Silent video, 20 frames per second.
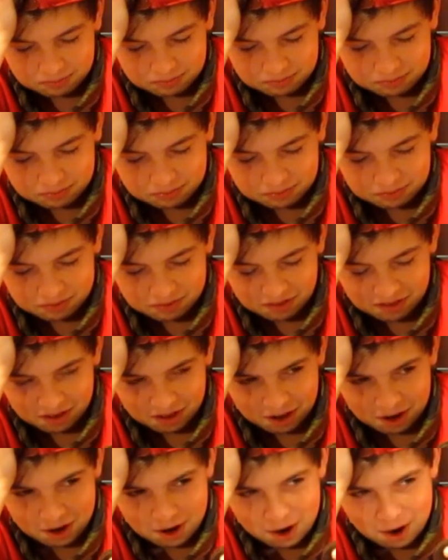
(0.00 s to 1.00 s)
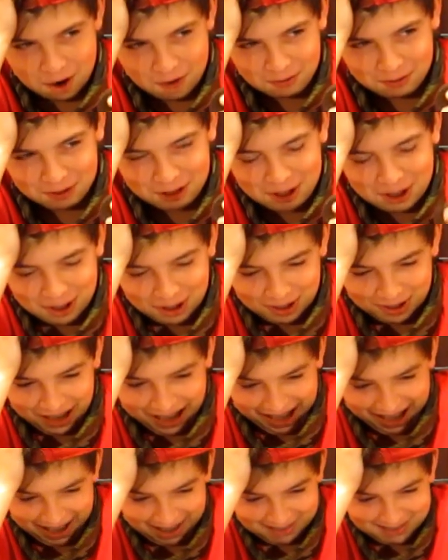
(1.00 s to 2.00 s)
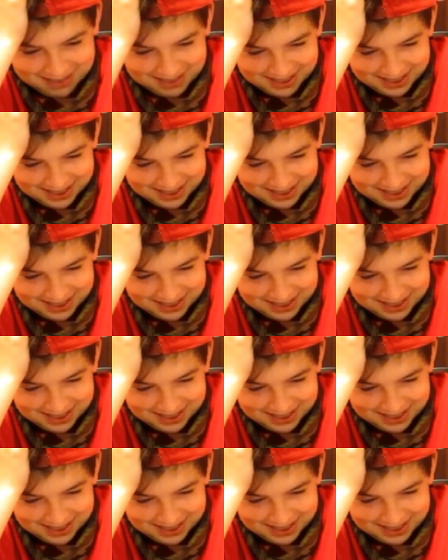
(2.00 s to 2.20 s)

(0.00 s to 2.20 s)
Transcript: Of crap.